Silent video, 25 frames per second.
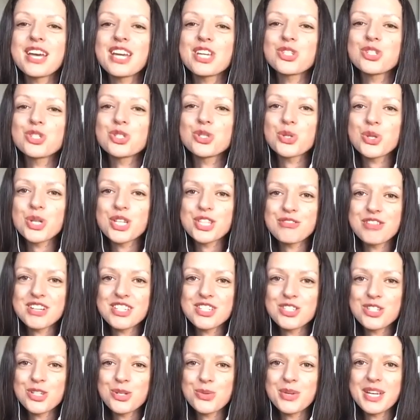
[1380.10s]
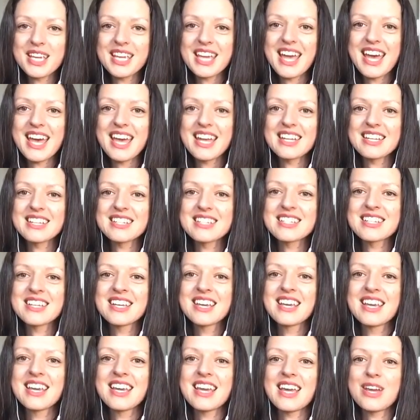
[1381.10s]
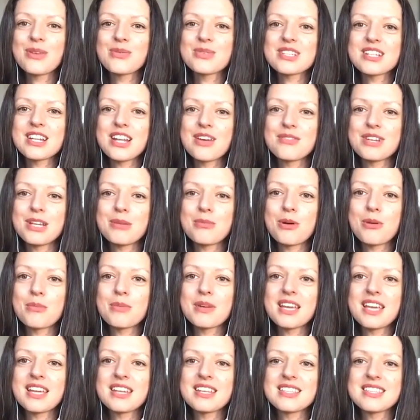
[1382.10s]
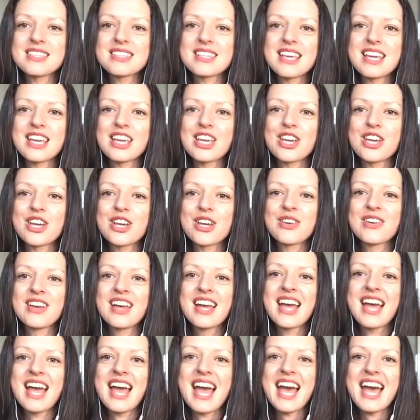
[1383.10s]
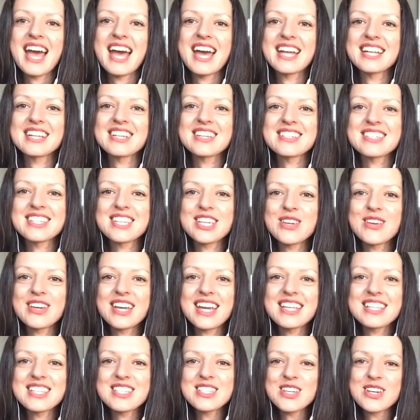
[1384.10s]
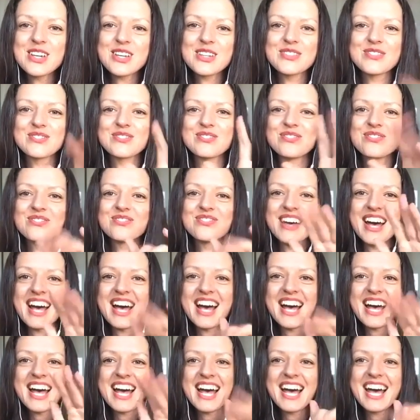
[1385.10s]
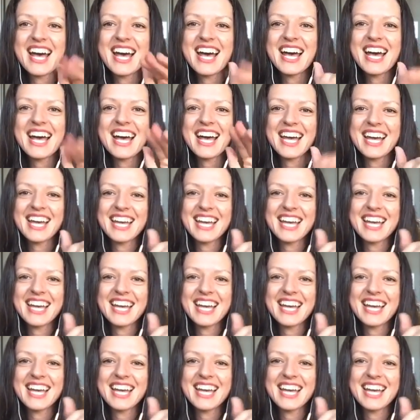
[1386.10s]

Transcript: enjoy the rest of your weekend. It was lovely popping in and seeing you, and I'll see you again soon. Bye.